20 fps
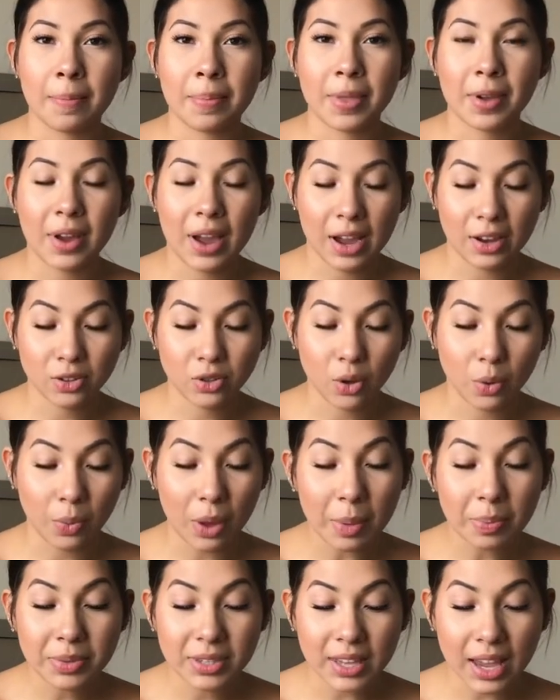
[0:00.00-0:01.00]
their actual
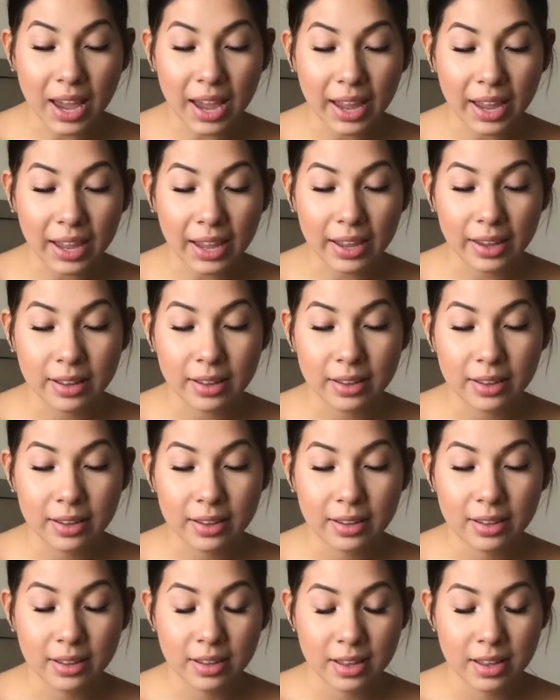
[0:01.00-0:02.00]
website,
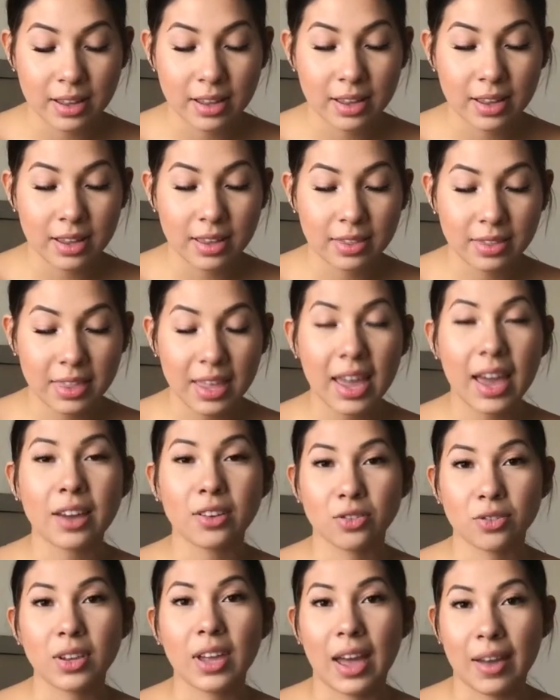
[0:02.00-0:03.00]
they
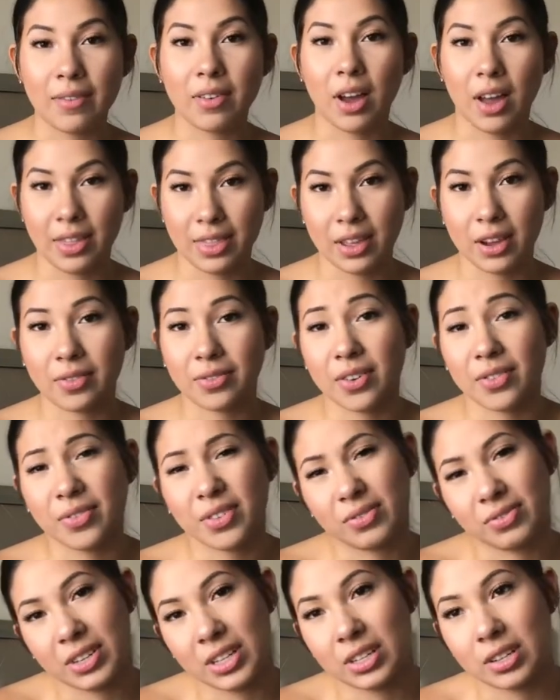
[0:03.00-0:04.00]
actually have it on there for
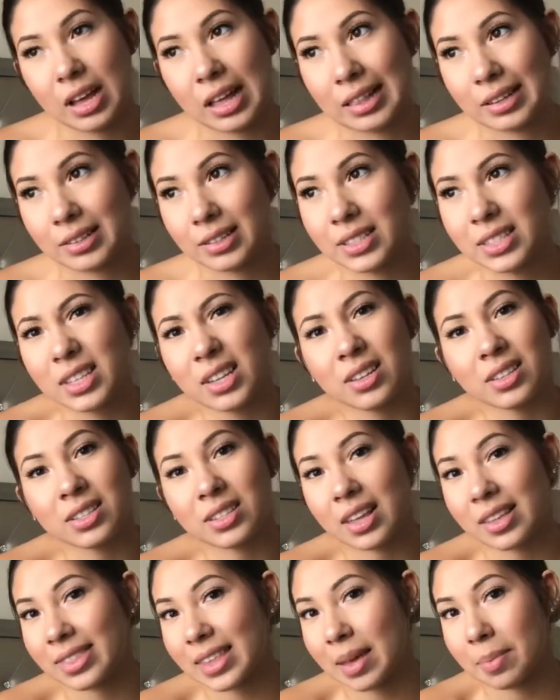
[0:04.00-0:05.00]
$15. Still, it's
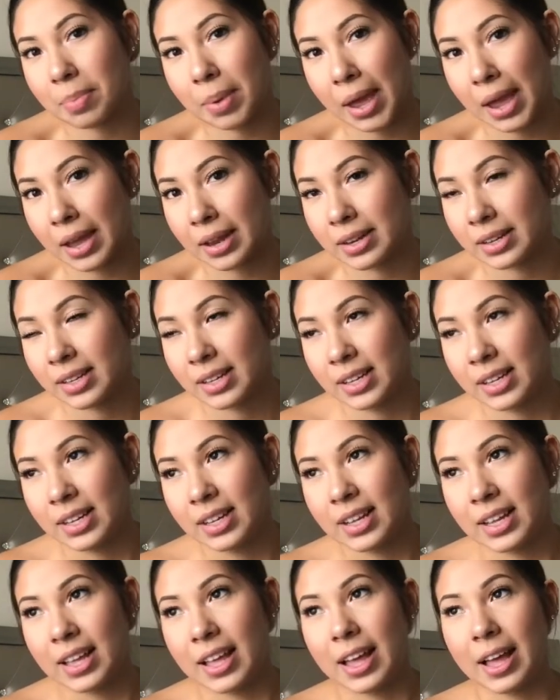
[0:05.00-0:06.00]
not that bad
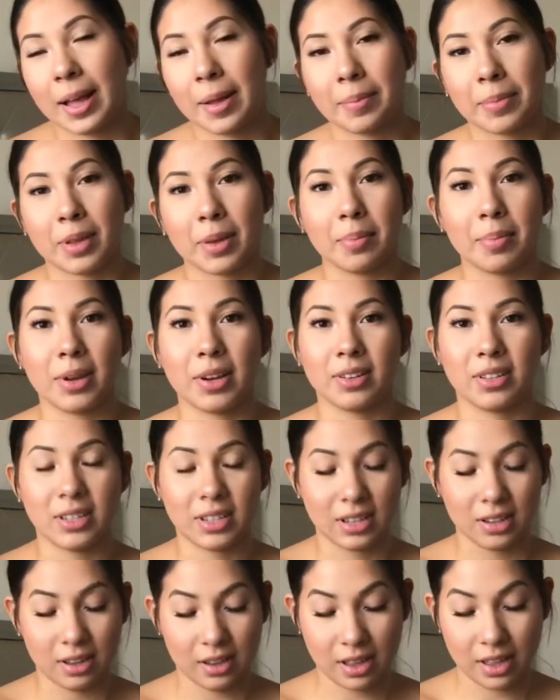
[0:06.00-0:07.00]
compared
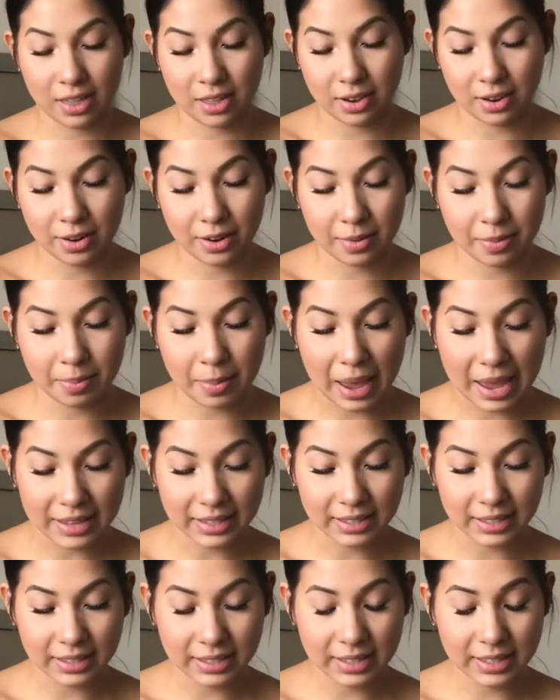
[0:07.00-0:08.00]
to other
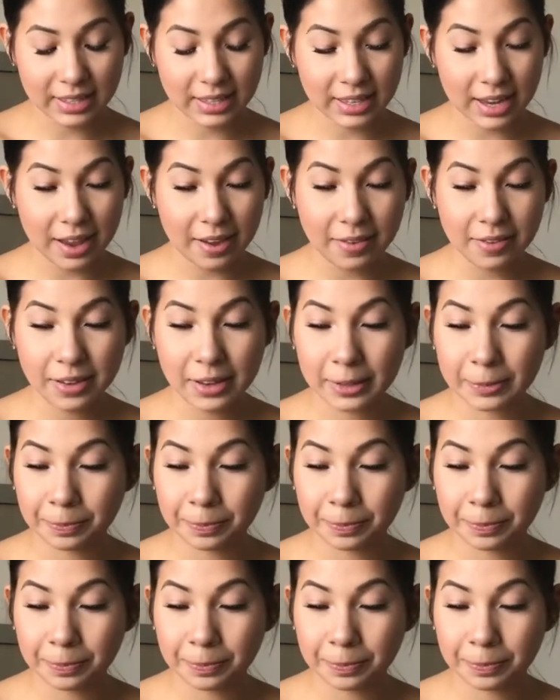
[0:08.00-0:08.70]
masks and stuff.